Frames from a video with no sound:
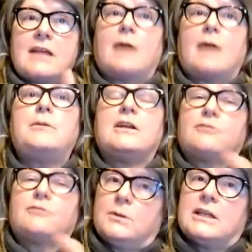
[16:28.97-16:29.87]
This is
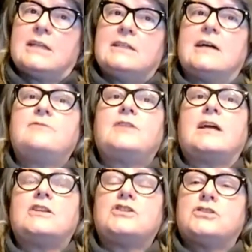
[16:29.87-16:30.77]
happening frequently enough
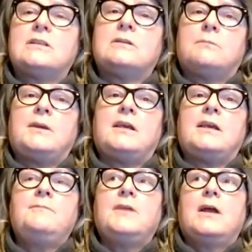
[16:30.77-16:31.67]
that it shouldn't
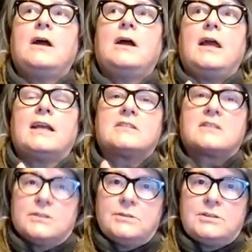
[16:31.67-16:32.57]
be
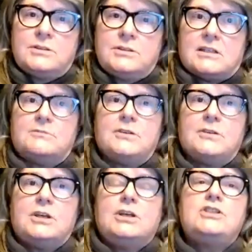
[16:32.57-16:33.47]

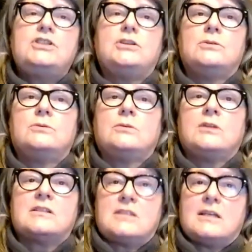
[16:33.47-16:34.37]
exclusive
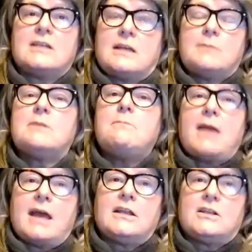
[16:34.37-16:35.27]
to the CSM
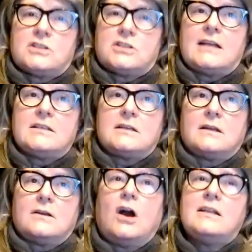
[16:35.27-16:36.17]
to manage that
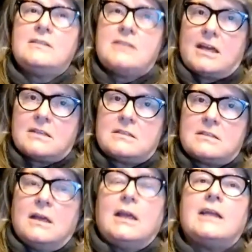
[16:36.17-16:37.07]

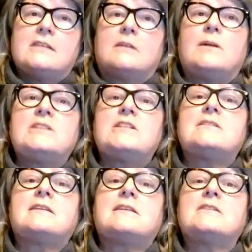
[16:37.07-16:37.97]
content in so much
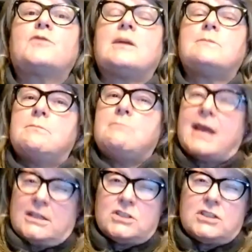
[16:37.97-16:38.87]
as it is for them to
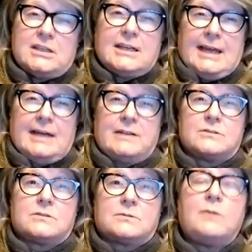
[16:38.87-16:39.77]
manage the
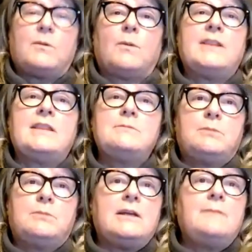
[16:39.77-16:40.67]
account, right? We want
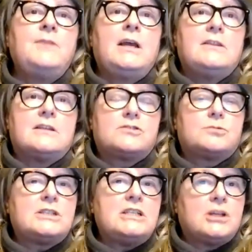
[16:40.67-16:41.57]
them to be the
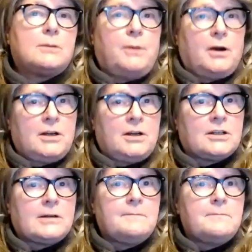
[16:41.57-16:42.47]
strategic
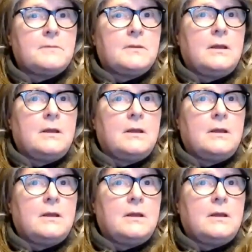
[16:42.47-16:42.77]
partner